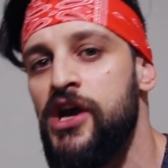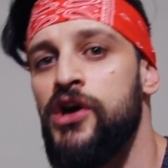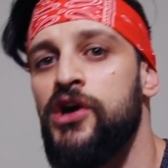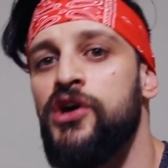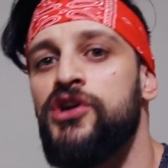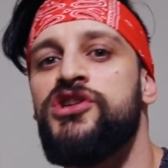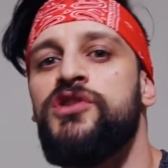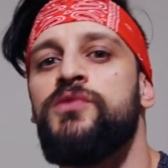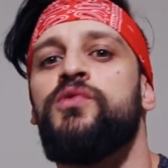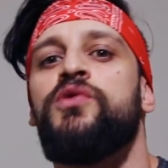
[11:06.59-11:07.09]

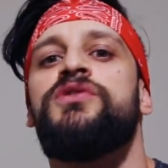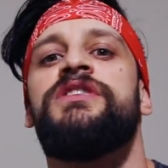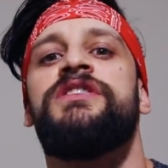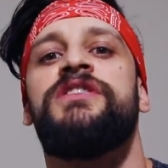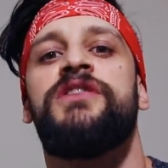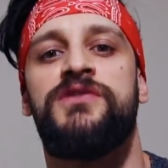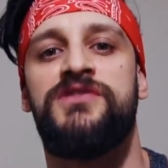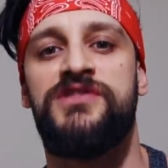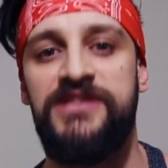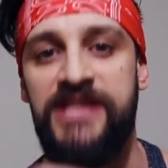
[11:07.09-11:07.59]
as you would in
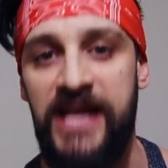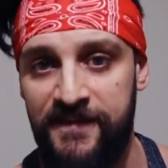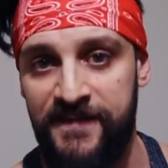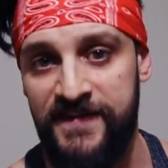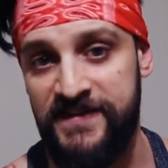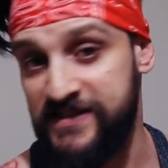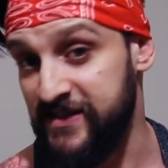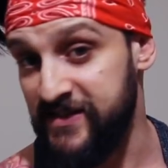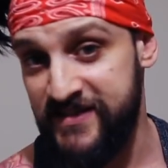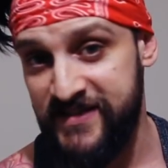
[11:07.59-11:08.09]
those
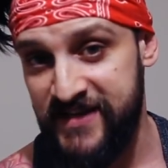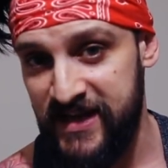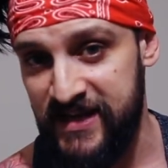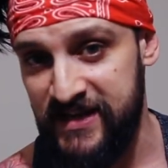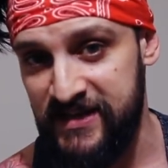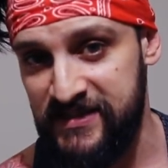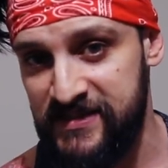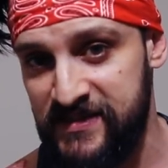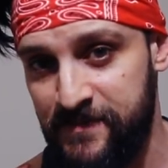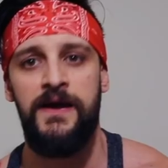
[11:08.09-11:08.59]
deficit
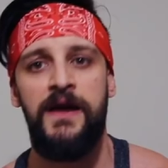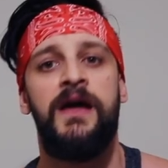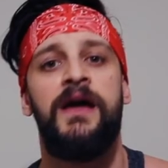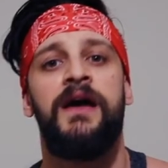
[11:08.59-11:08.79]
days.